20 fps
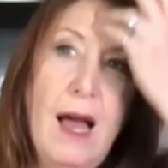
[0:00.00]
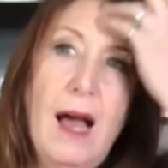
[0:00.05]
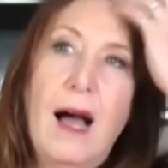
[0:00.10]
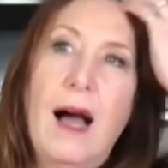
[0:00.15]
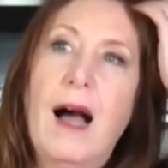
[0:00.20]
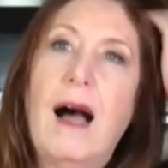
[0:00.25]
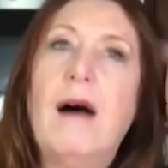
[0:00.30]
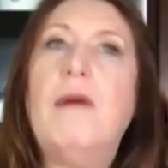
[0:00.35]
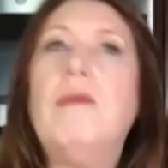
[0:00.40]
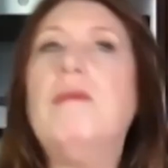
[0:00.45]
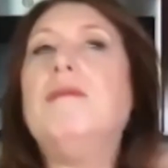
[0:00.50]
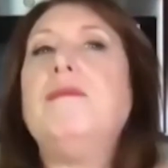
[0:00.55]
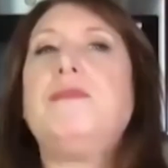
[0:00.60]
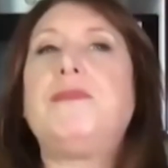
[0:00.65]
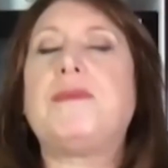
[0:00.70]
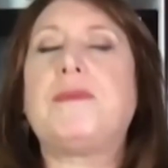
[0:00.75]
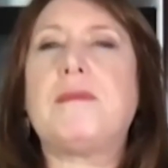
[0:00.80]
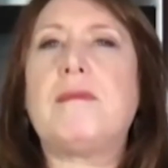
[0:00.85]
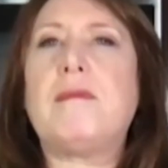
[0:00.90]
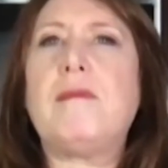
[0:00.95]
Um,
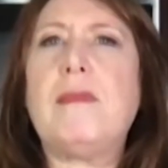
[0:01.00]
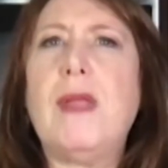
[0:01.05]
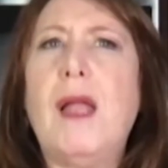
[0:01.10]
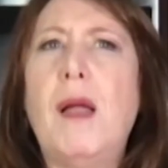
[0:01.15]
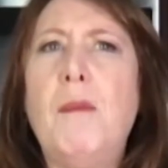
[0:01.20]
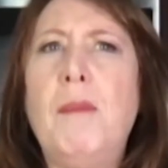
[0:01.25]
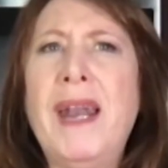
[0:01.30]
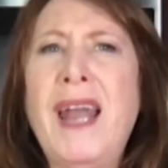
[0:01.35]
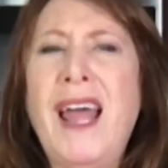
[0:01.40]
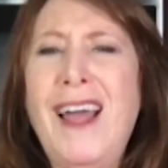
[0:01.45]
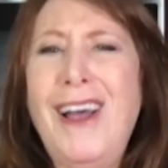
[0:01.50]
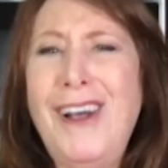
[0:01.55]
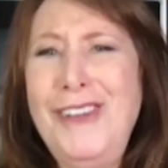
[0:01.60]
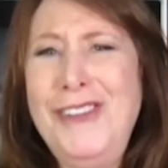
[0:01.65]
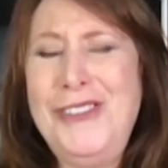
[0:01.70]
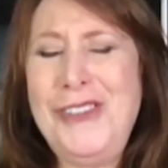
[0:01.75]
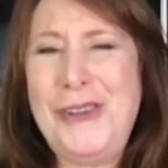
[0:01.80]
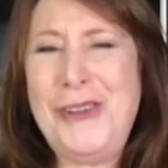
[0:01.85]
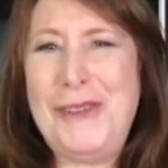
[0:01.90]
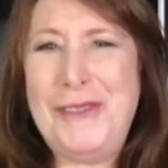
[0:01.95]
but I
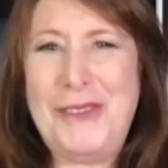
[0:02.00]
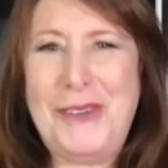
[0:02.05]
also,